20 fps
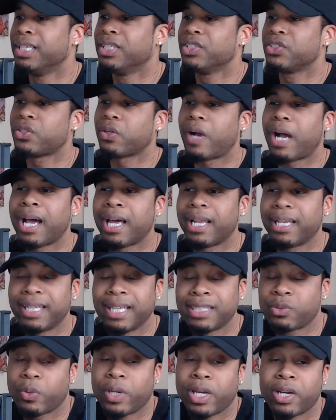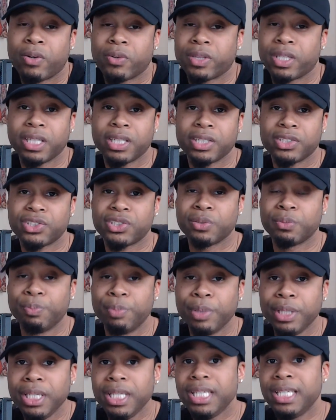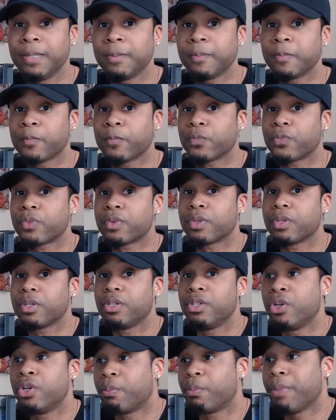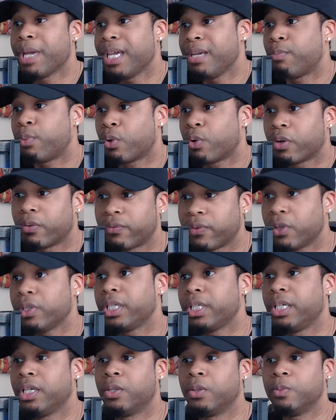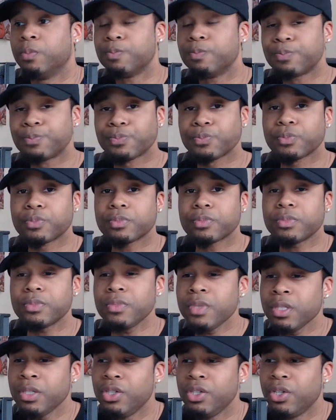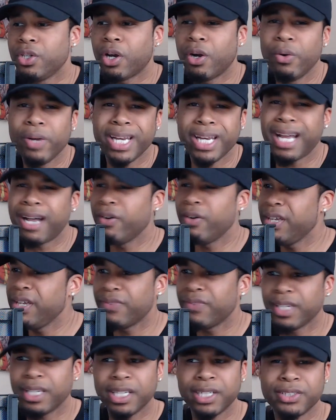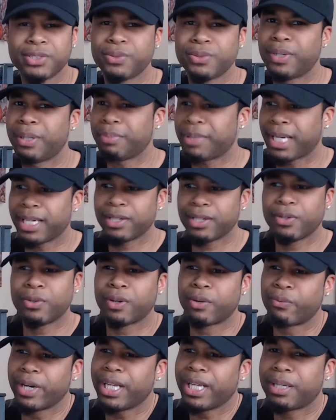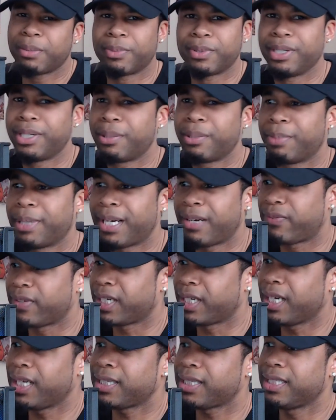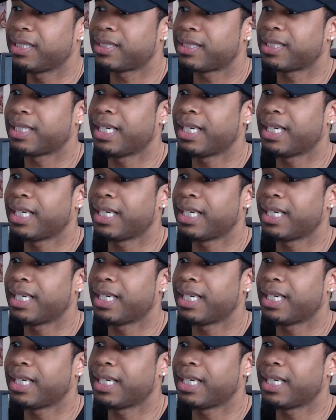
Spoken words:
So that's why I don't think it should be your main portfolio, you know. And I'll even get into, I'm kind of going random on here, but I forgot this.